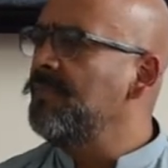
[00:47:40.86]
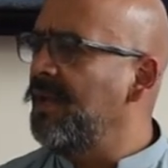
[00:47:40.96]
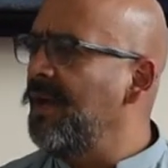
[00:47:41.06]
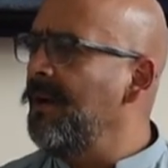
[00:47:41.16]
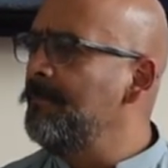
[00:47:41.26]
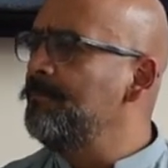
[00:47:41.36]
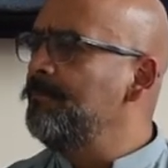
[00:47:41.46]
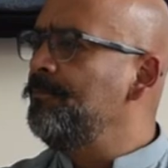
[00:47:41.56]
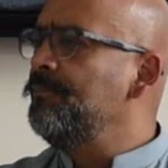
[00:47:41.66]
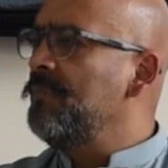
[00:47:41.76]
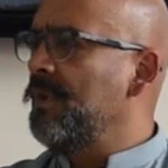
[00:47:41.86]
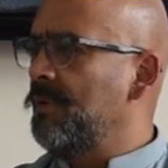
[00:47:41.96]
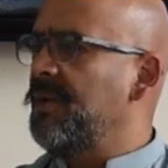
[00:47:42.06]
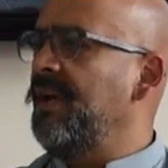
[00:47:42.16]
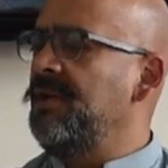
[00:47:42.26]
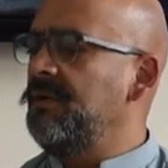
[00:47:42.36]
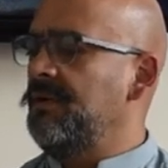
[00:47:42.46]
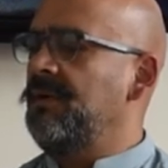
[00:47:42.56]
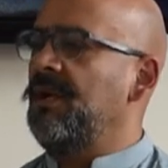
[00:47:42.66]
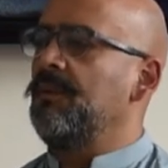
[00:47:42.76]
Yeah? Okay?
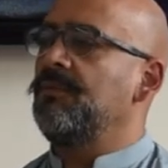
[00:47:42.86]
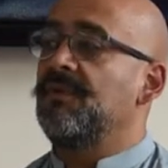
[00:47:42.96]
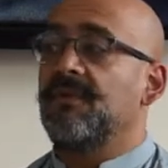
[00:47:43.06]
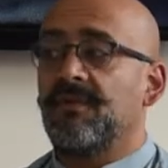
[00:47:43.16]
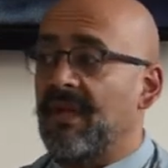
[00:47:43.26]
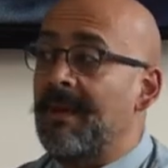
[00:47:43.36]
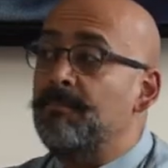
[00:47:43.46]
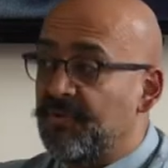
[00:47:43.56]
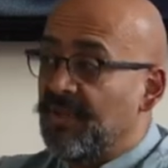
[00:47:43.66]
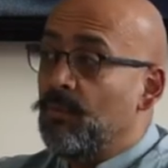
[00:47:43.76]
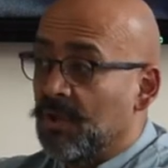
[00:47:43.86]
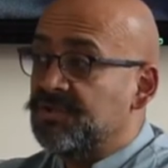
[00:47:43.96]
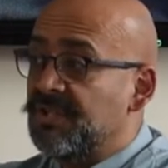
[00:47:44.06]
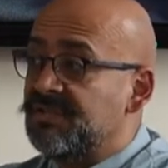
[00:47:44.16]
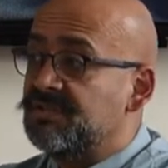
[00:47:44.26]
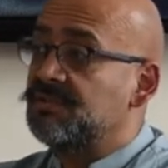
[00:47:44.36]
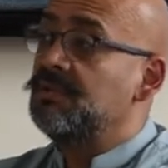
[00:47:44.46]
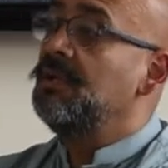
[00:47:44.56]
Now, empathy, watch this.